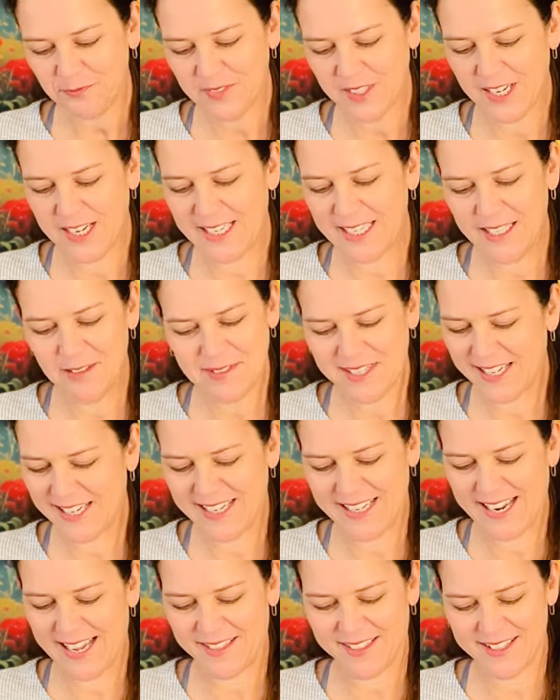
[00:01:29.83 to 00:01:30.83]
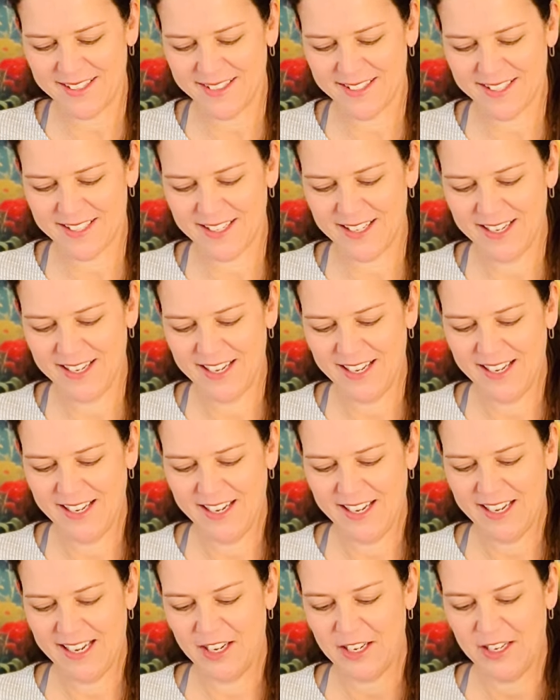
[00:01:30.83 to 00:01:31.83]
I loved it in Athens.
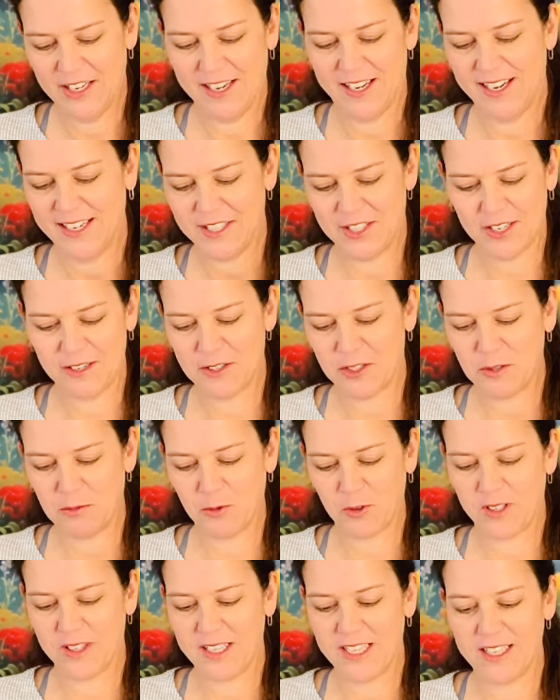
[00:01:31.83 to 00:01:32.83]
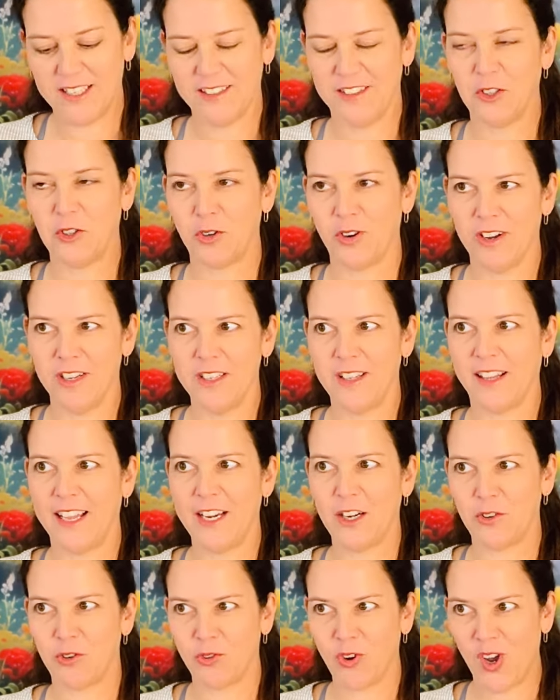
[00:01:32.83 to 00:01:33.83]
I saw some really grunt like
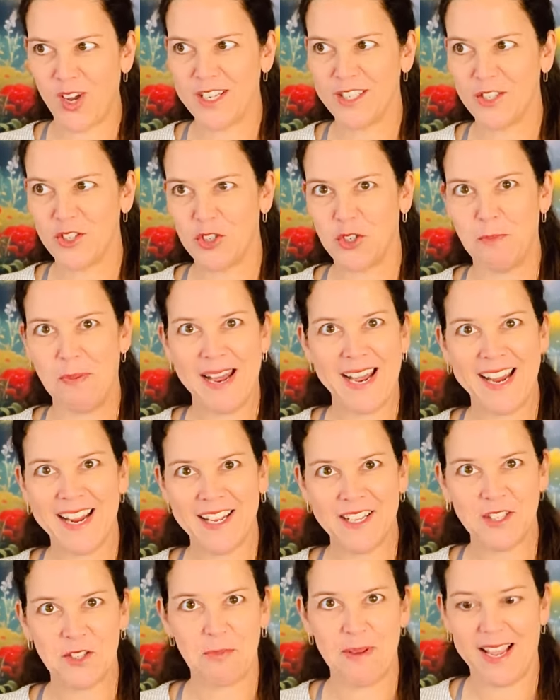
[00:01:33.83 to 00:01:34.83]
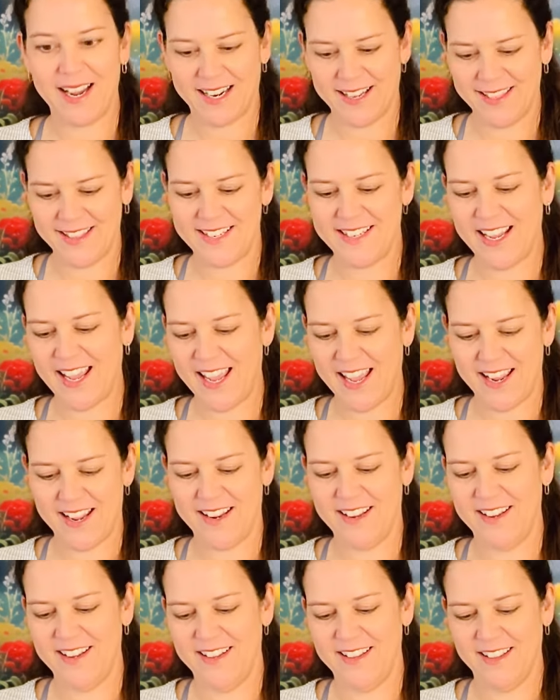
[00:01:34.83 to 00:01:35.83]
grunge bands back in the day
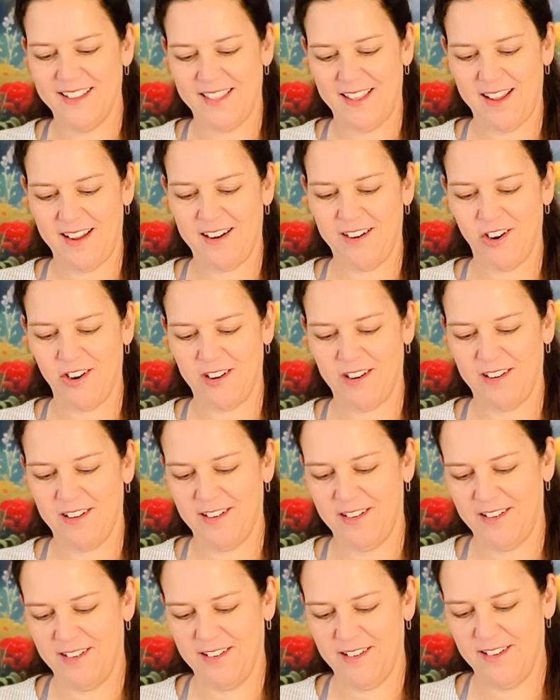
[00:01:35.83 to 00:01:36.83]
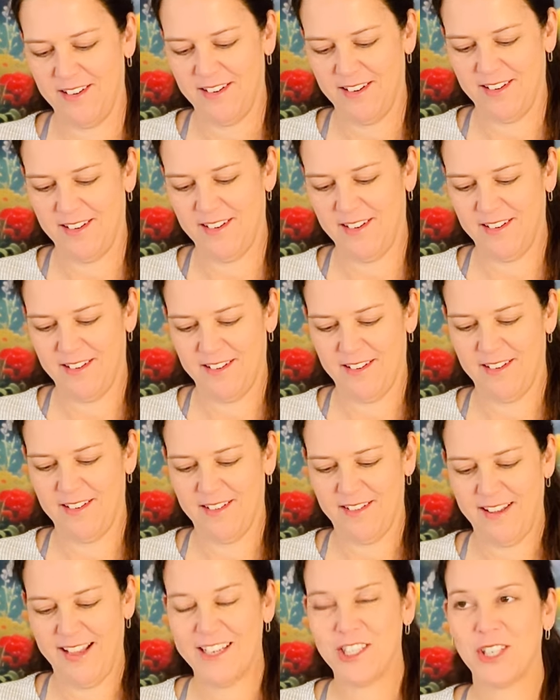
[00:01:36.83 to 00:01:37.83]
there.
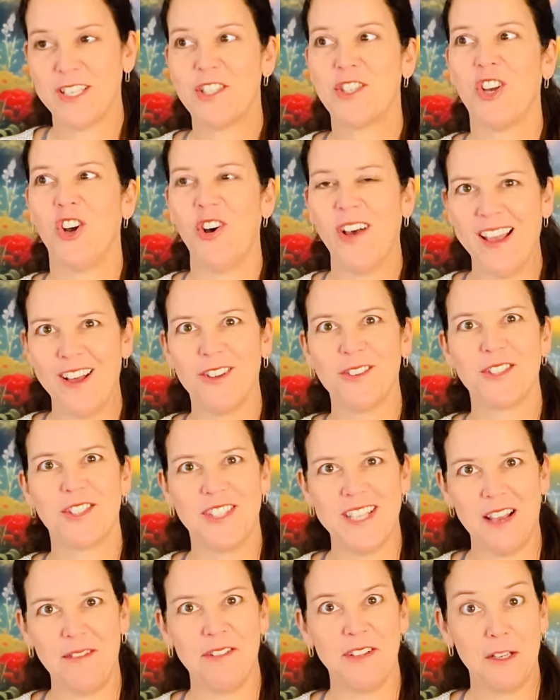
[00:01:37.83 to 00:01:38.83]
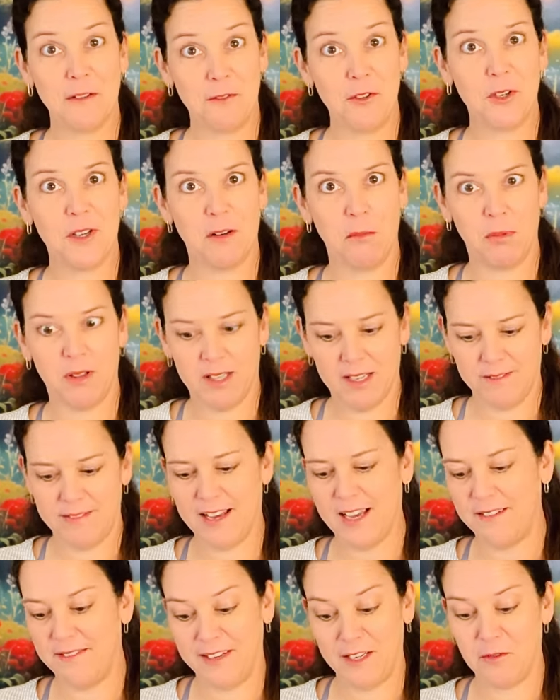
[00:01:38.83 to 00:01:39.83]
Actually saw L7 if you can believe
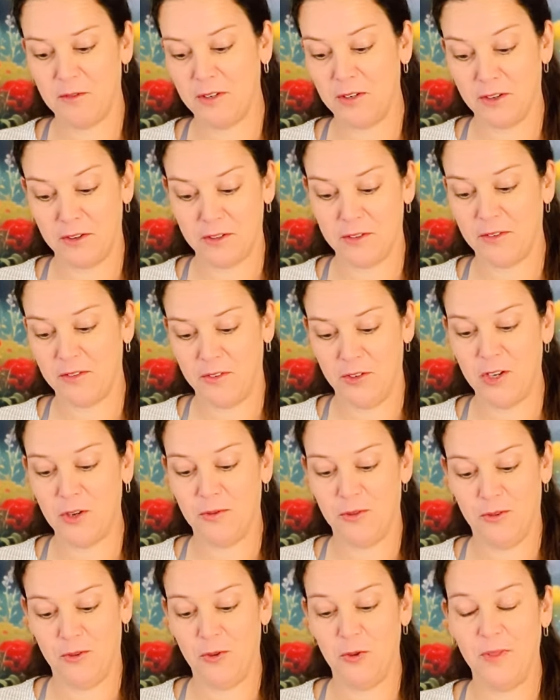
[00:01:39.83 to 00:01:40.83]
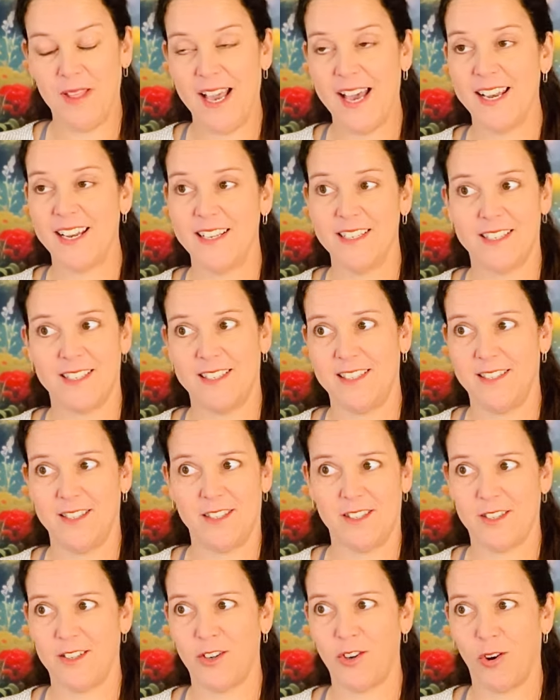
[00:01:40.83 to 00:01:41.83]
that. If anyone know know who that is, this
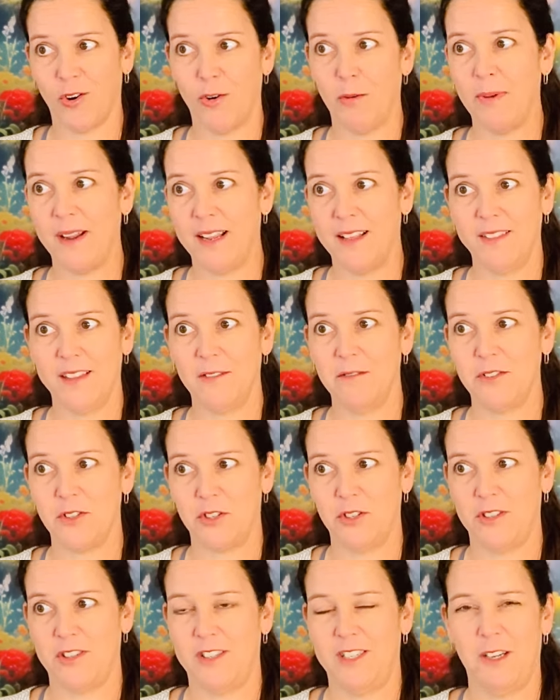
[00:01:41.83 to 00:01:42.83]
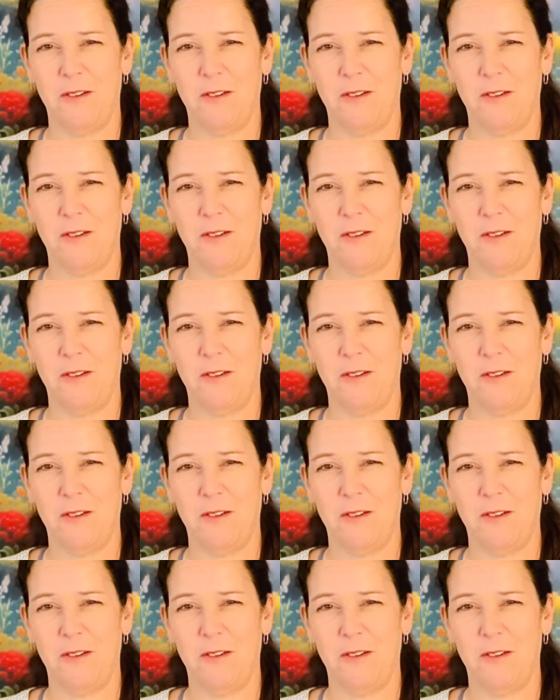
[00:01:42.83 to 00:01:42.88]
girl band that was just